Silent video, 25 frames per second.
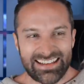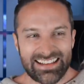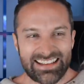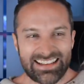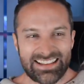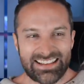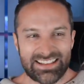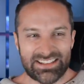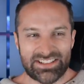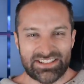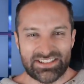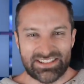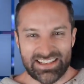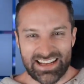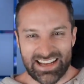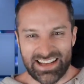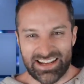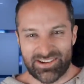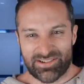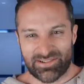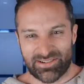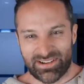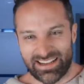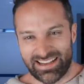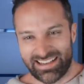The
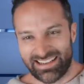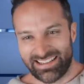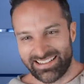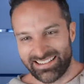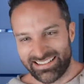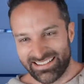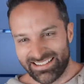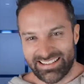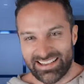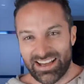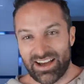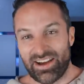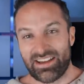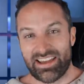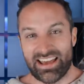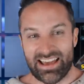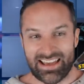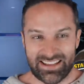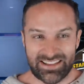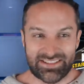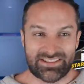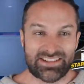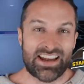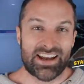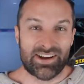shake weight. Oh yeah,
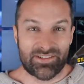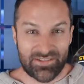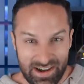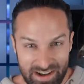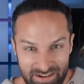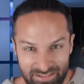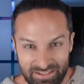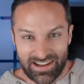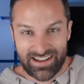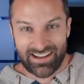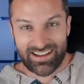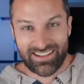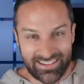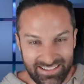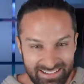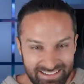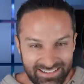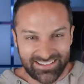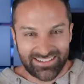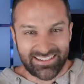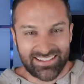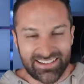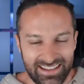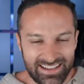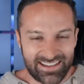the shake weight wall.
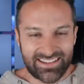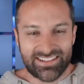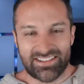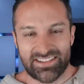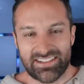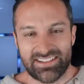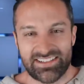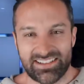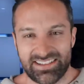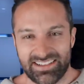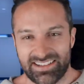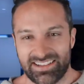Yeah, yeah.